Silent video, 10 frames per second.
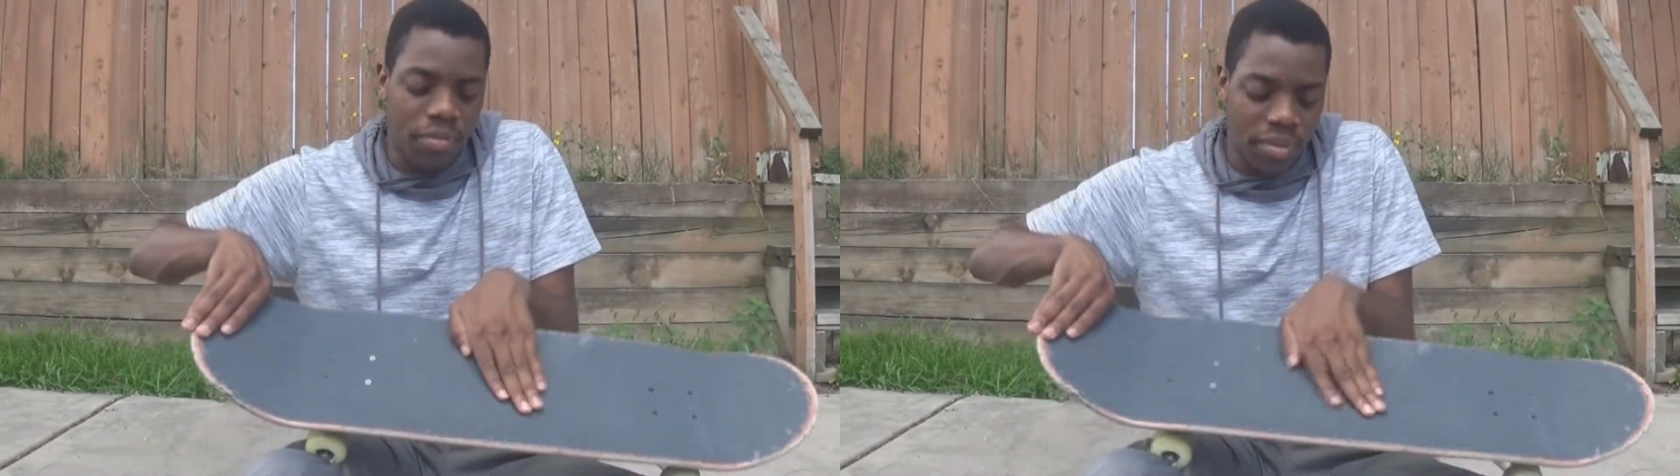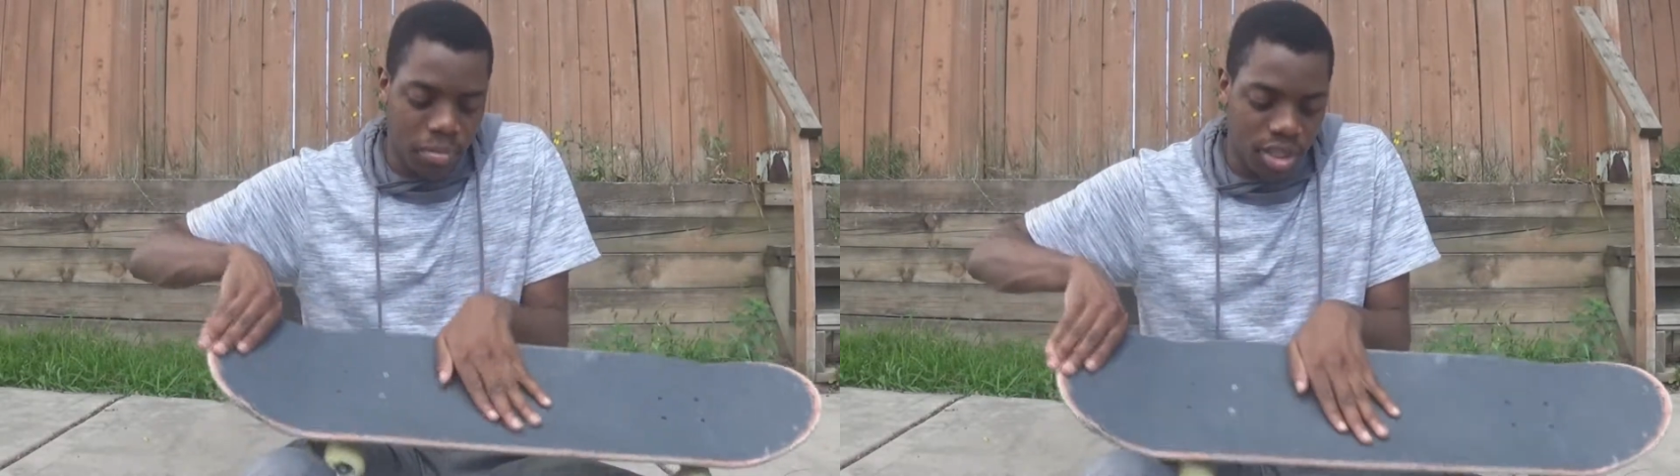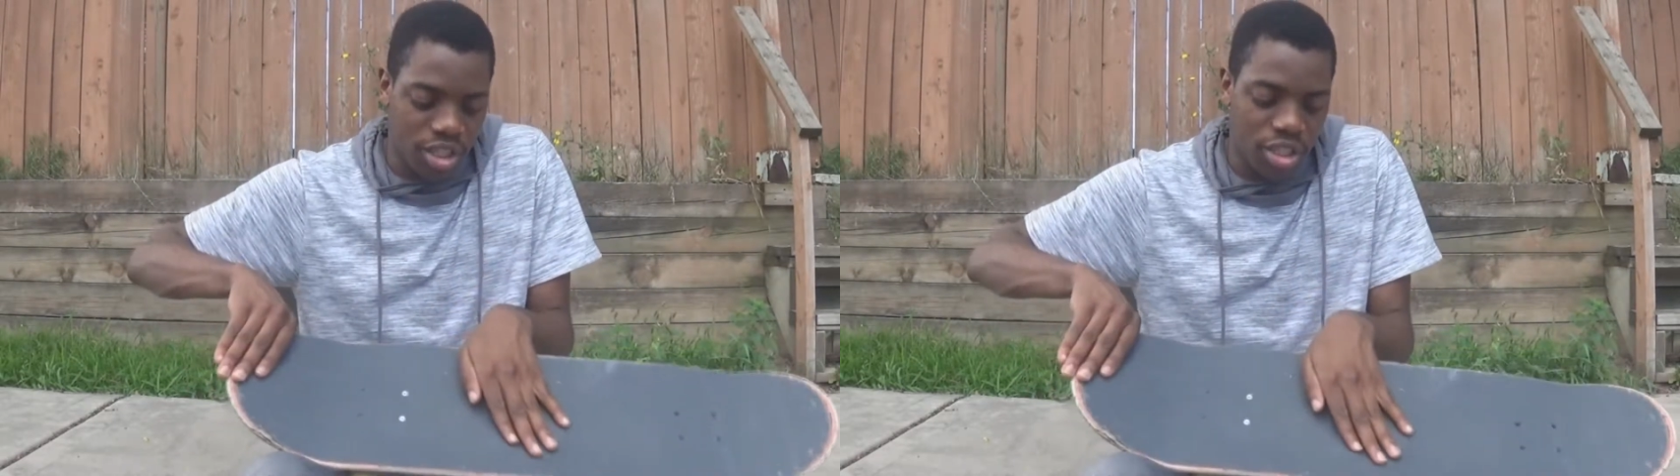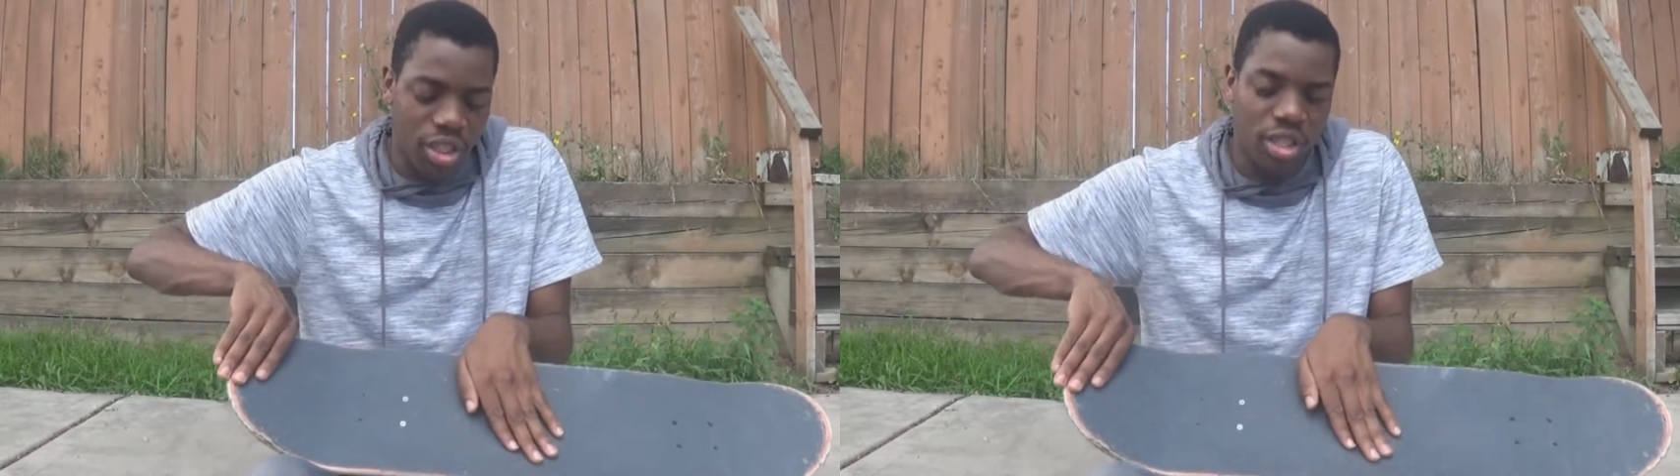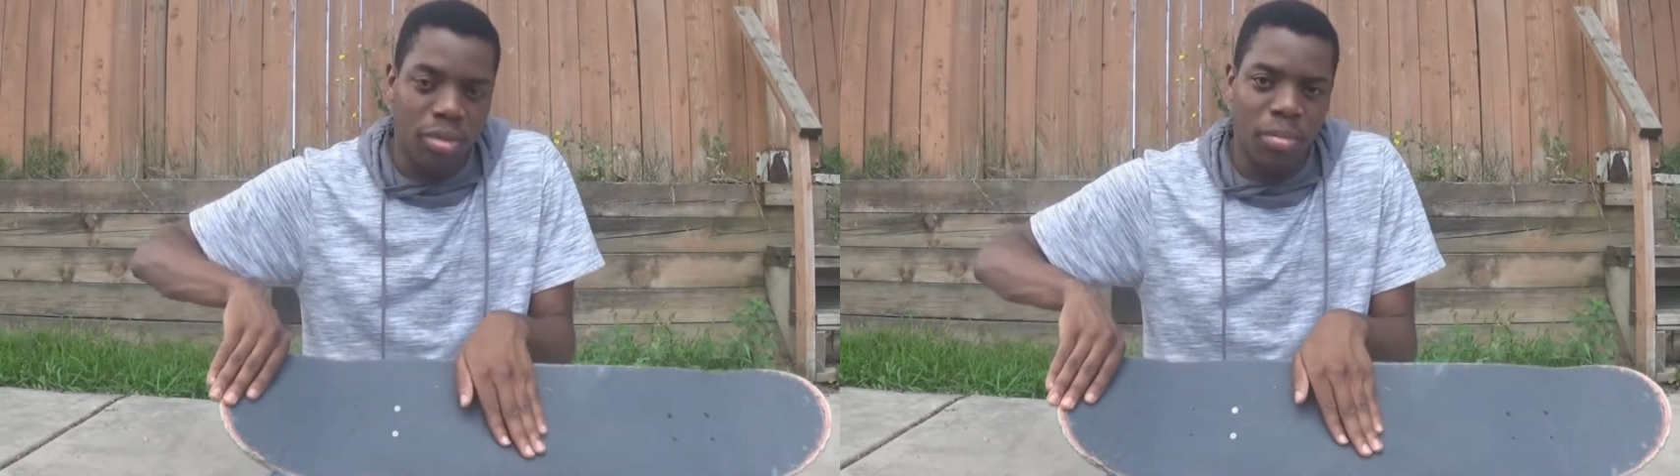comfortable
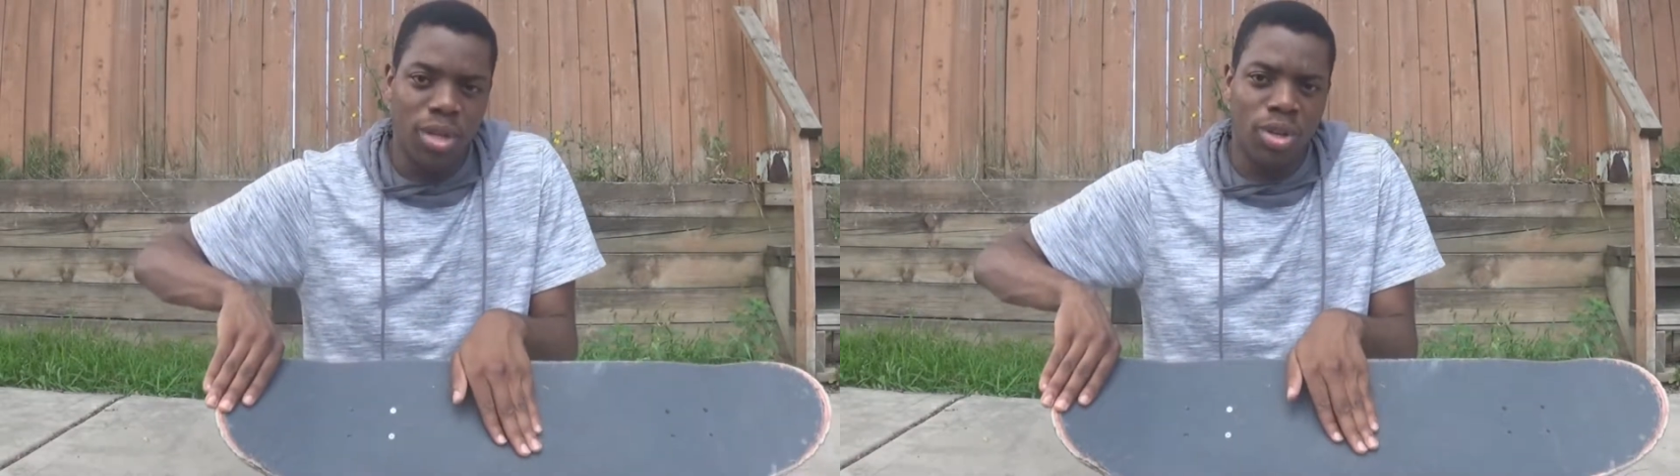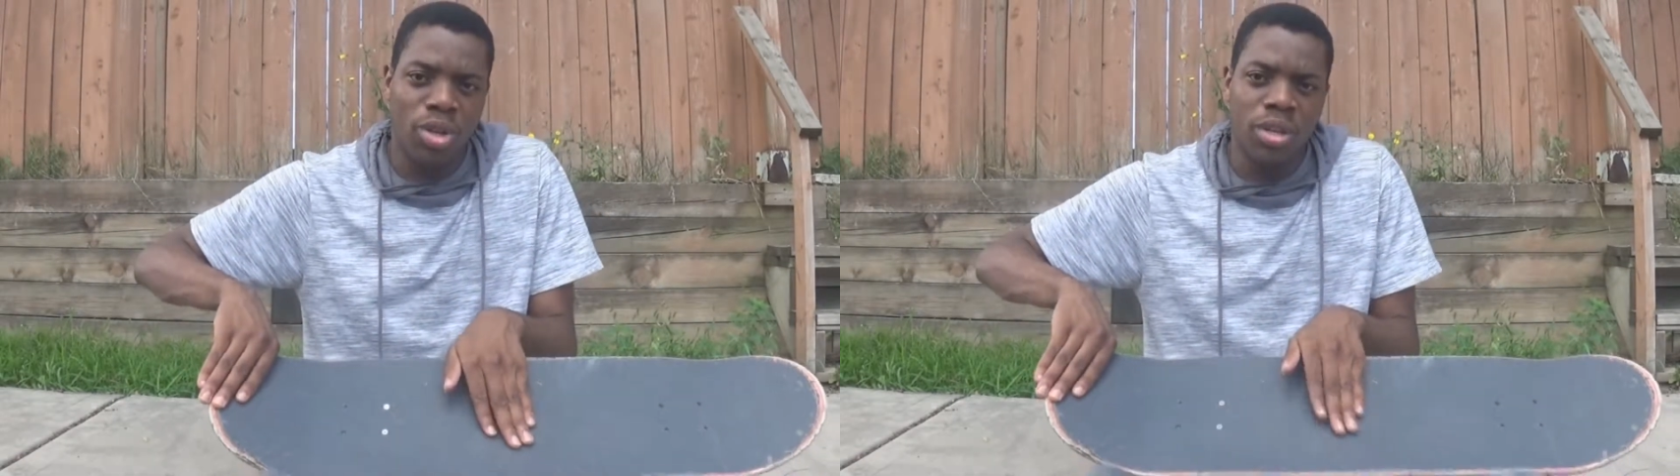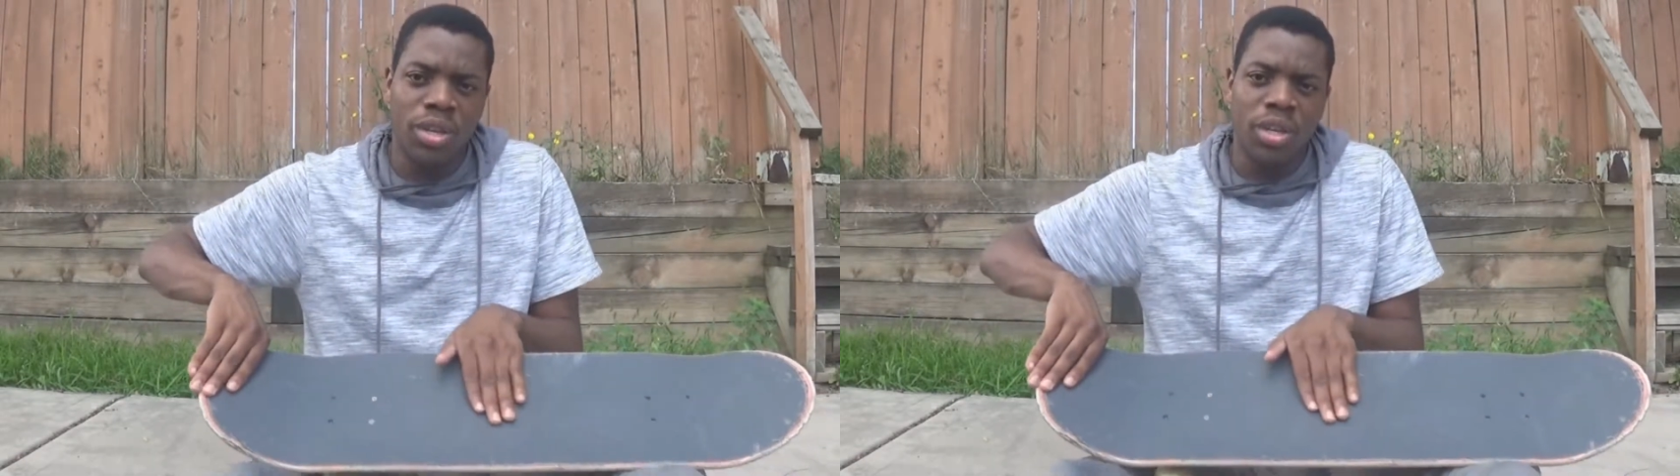position in the middle.